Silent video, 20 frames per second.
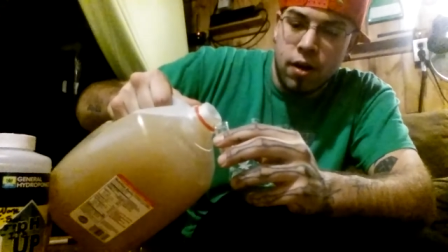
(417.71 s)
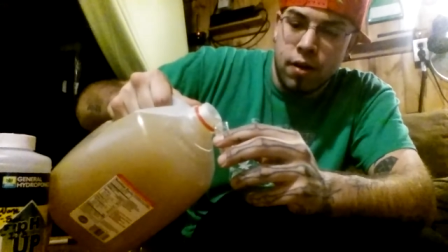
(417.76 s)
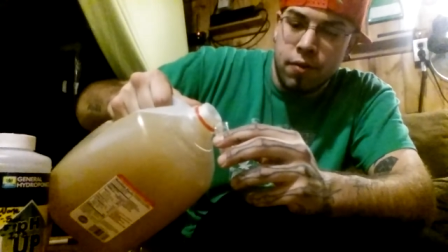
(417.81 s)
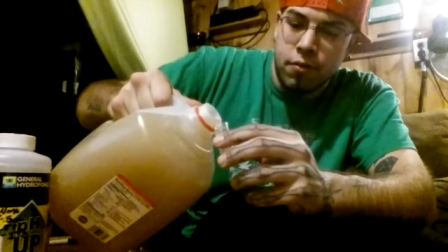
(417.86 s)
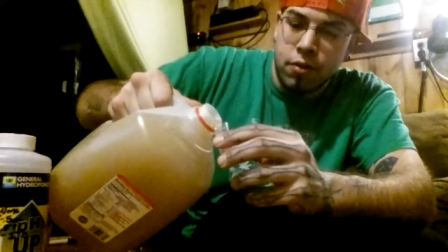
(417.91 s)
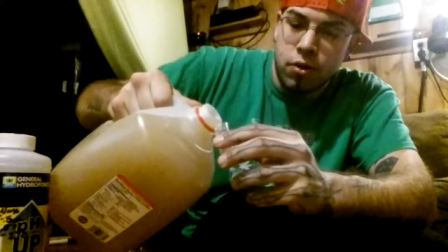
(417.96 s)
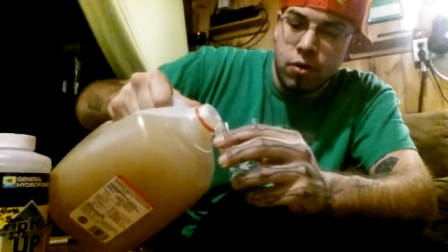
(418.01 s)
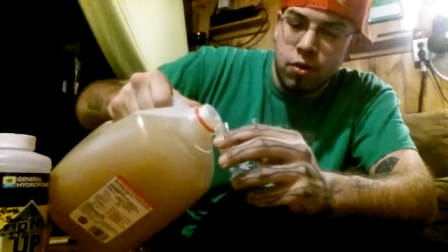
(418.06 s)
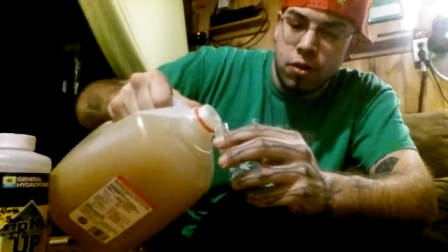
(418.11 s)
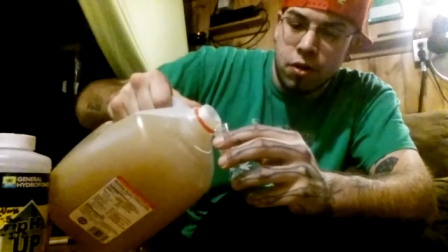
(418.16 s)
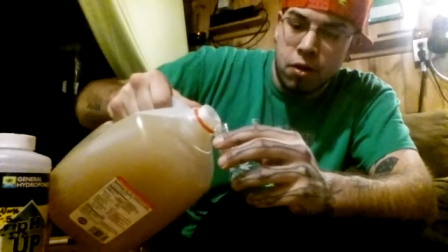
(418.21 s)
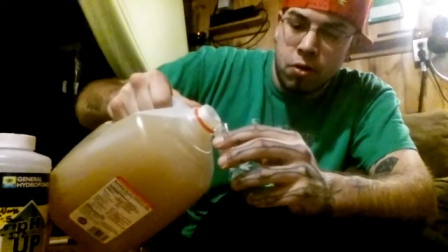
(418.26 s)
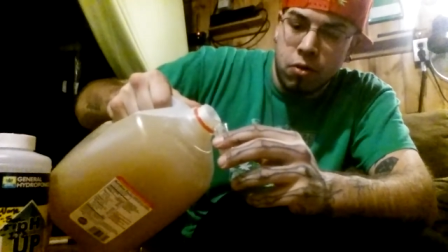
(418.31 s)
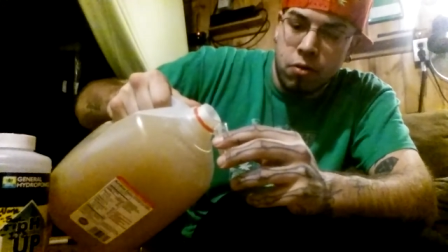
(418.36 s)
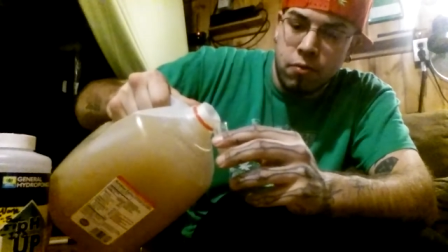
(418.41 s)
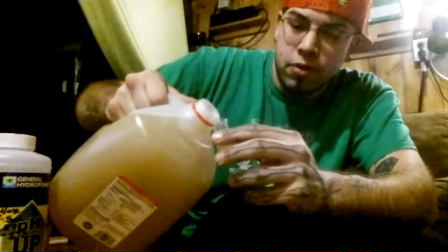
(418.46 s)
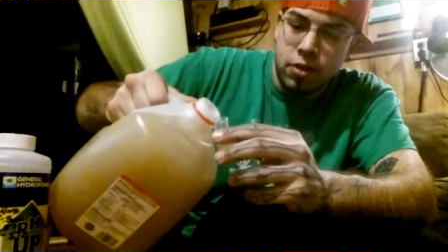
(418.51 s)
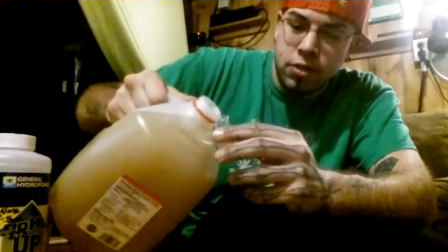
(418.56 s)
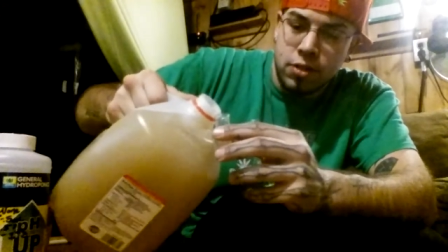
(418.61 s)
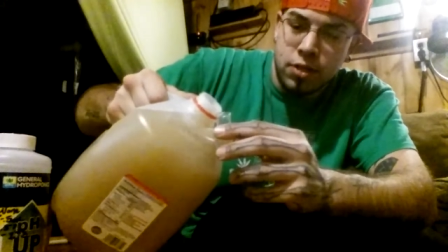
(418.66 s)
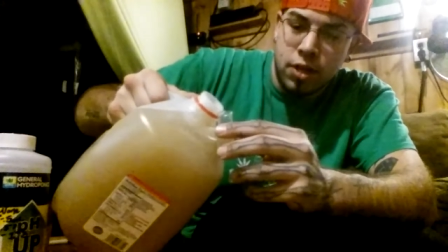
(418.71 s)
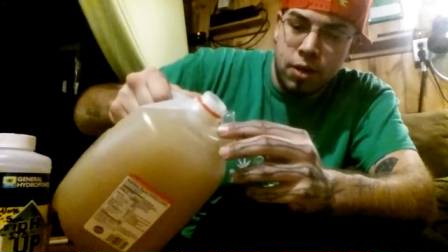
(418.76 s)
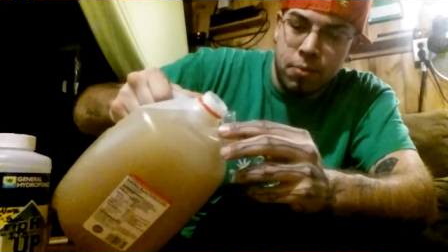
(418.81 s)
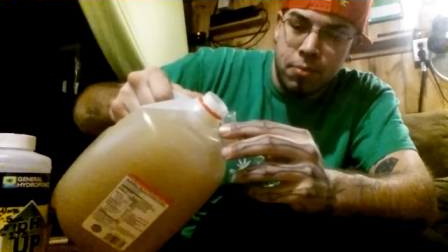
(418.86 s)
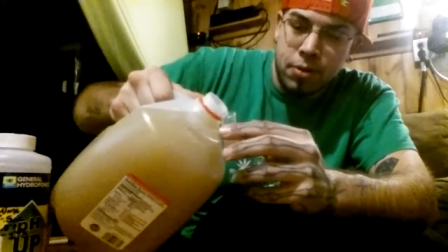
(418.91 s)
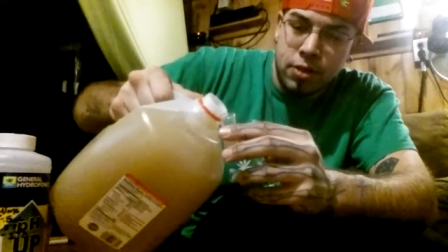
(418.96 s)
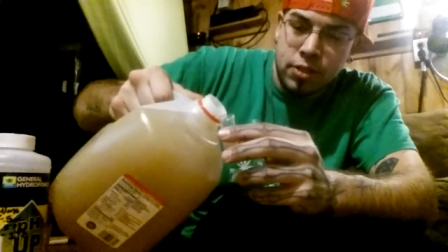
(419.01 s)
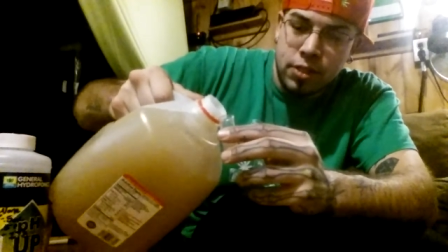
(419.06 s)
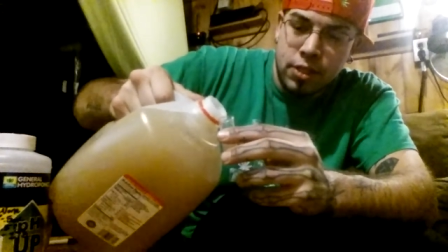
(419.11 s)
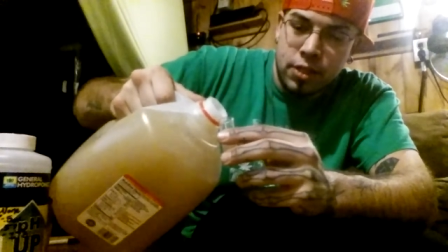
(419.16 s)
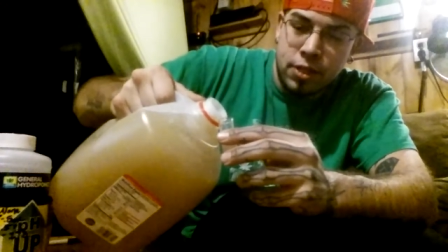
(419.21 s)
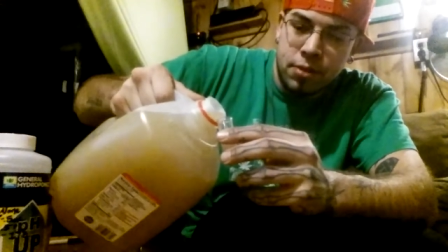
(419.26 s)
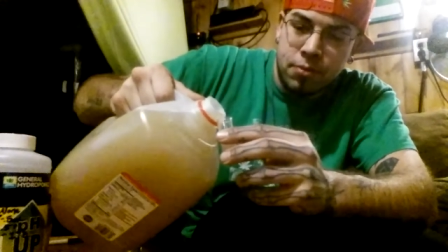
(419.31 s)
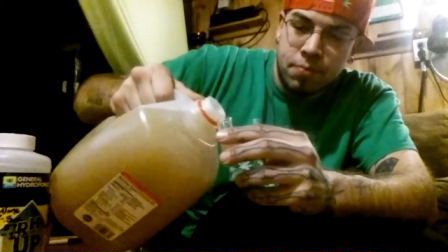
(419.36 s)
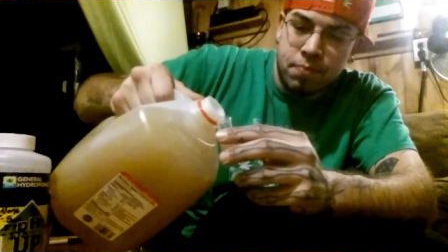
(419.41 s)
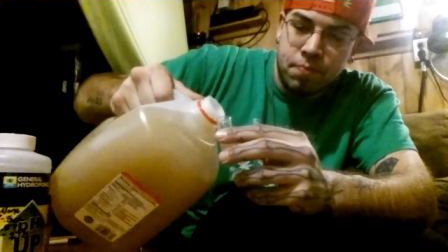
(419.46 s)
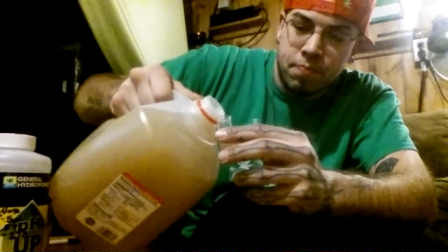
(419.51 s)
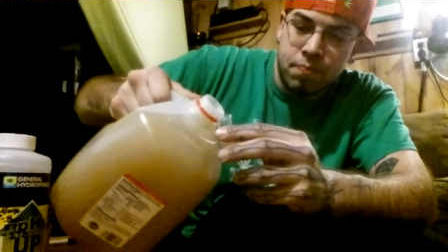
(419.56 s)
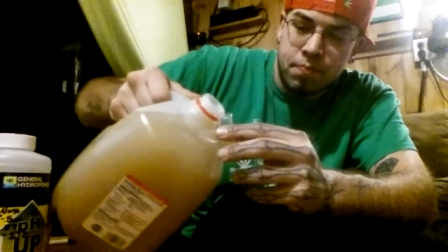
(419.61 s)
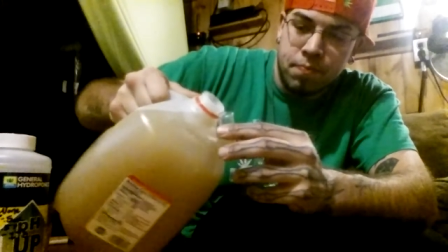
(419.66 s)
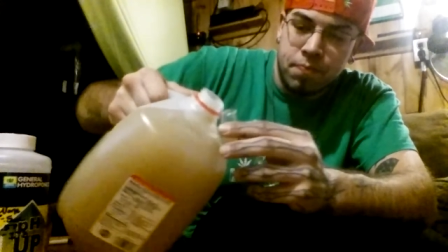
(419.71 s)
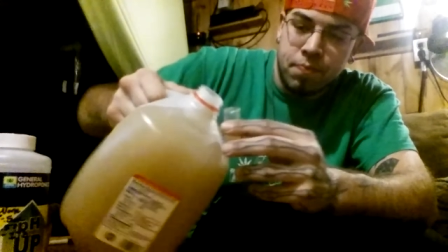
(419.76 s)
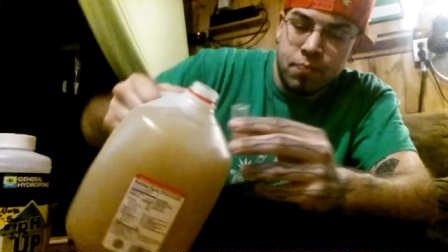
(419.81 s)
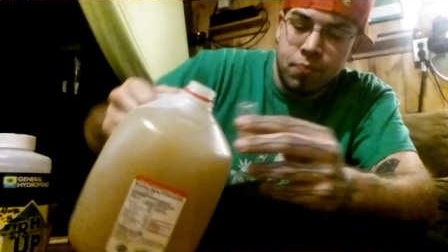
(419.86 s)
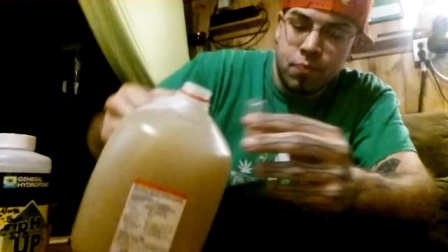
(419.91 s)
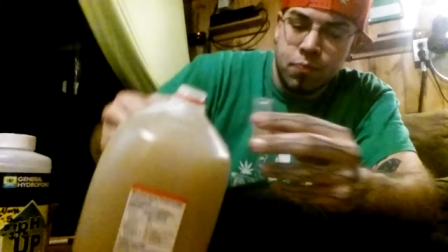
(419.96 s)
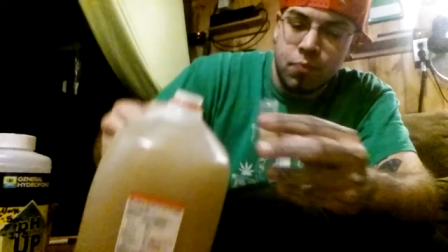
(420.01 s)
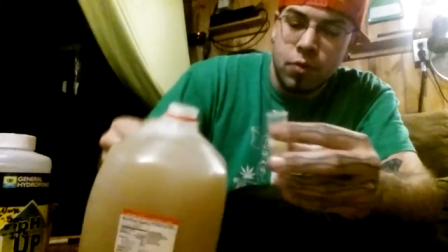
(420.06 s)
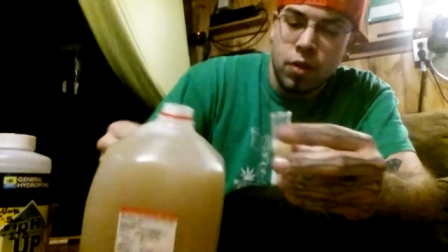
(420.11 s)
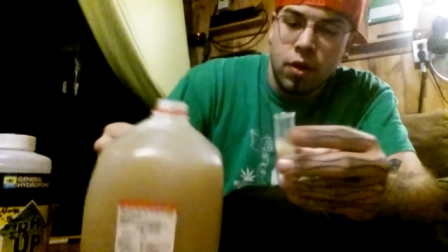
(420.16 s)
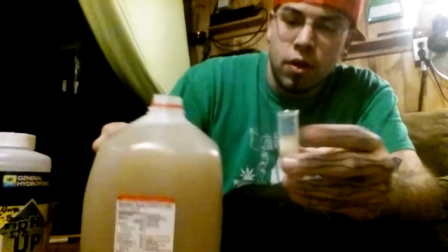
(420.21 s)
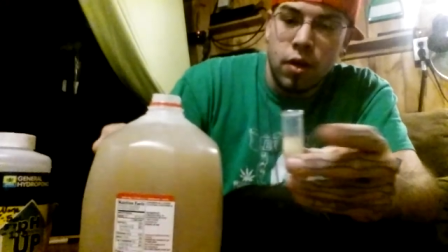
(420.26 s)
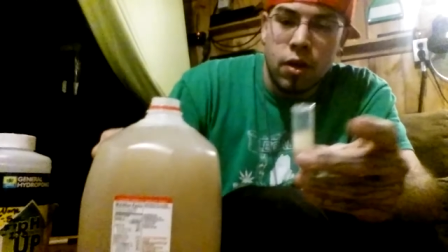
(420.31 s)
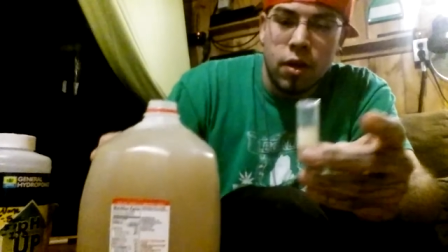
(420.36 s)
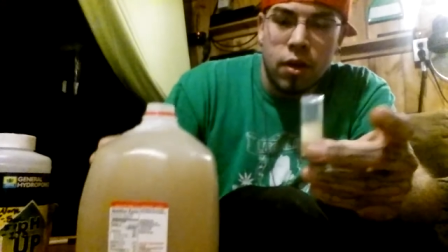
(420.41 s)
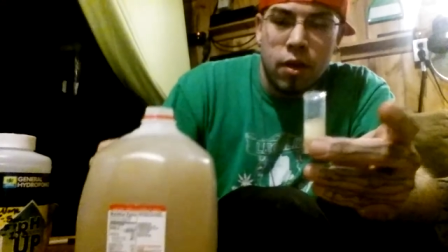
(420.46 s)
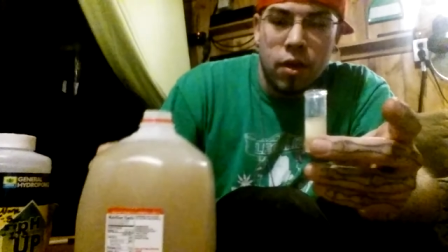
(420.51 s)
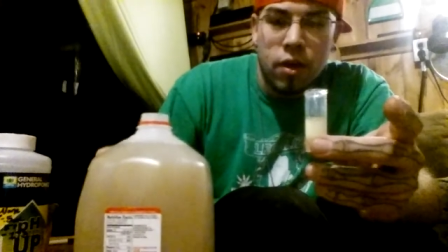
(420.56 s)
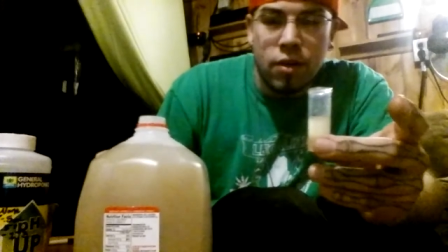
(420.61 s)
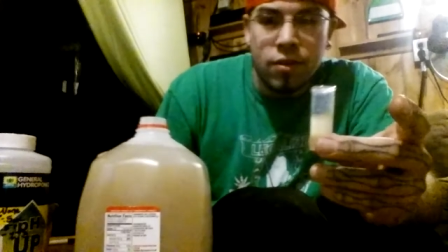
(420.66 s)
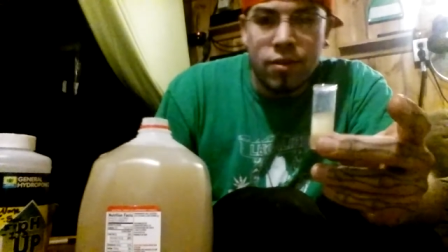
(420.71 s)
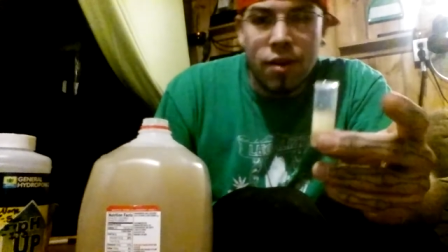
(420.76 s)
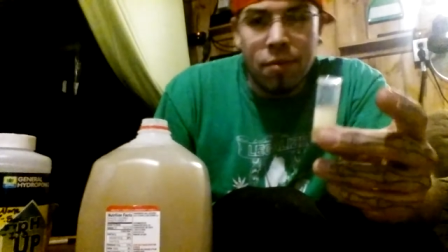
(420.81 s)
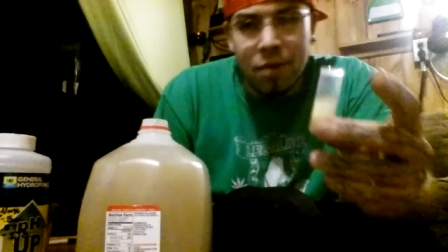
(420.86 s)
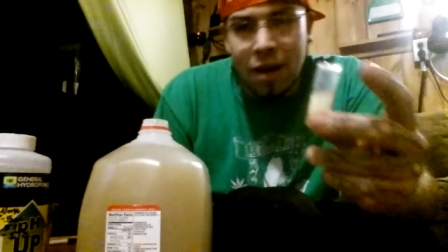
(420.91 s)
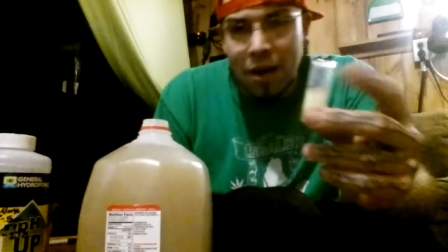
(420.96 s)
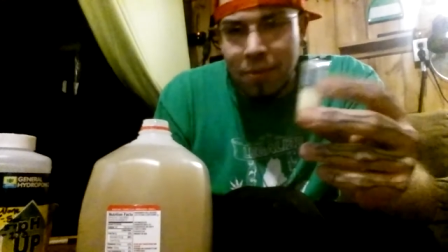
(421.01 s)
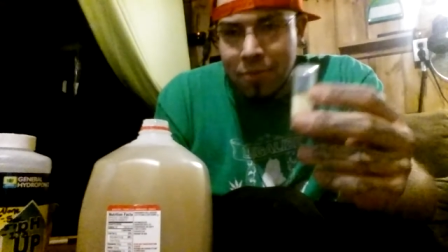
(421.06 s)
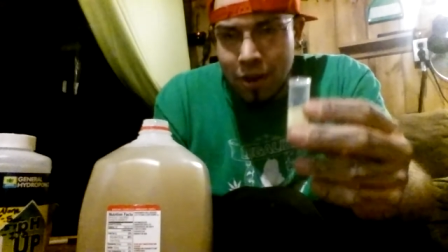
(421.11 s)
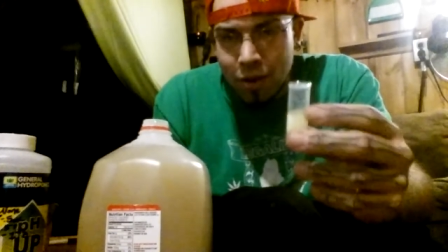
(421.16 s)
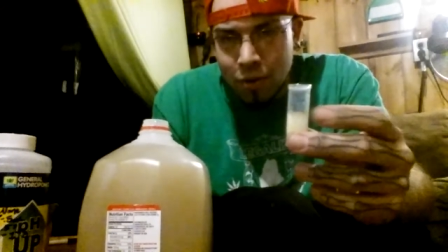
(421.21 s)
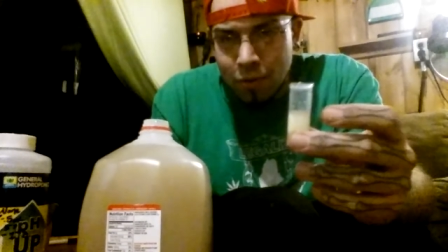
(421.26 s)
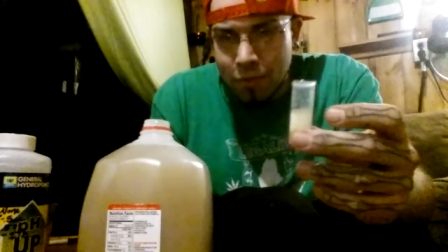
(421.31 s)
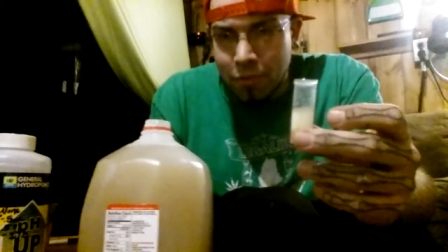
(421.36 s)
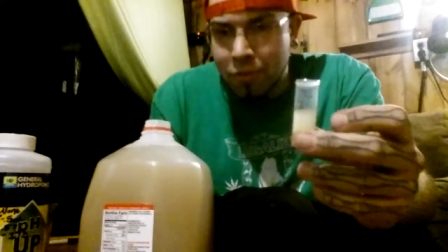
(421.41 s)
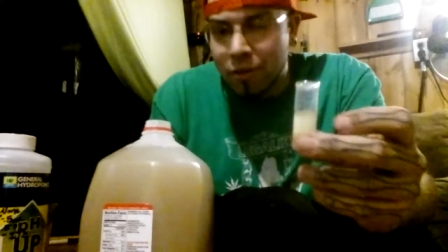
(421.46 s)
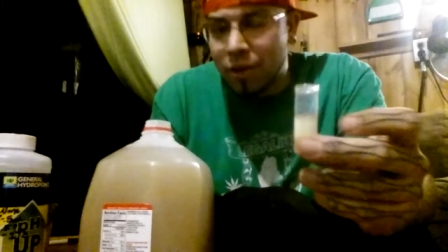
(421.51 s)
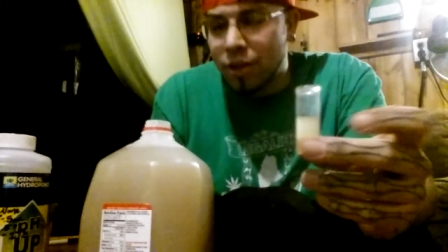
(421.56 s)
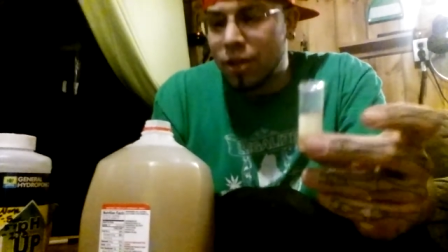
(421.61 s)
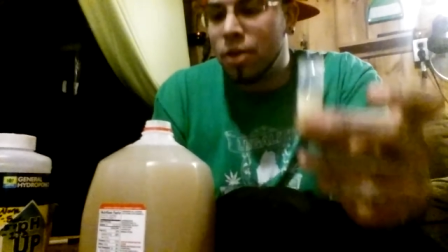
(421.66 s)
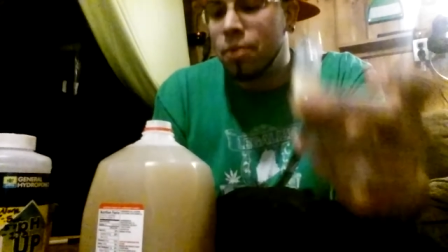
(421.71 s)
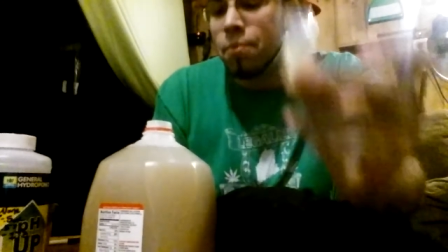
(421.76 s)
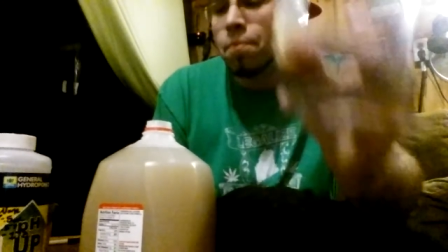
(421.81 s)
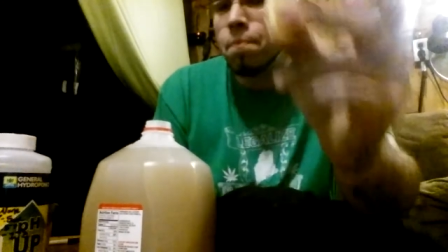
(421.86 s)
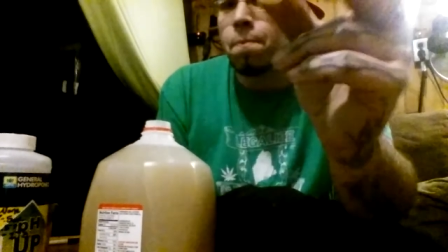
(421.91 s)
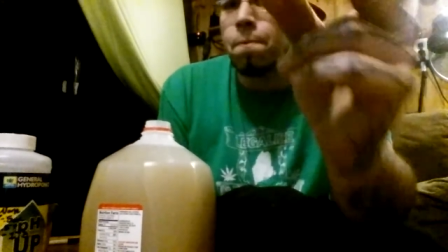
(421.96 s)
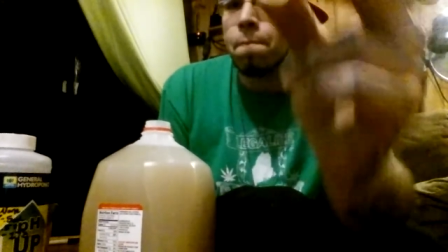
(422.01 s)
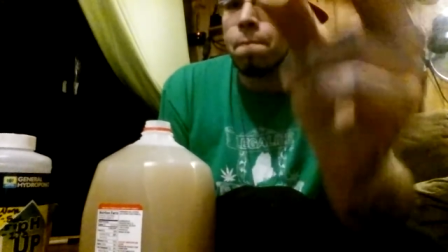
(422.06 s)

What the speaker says: If you go a little over, it's not a big deal. Sometimes I overfill it.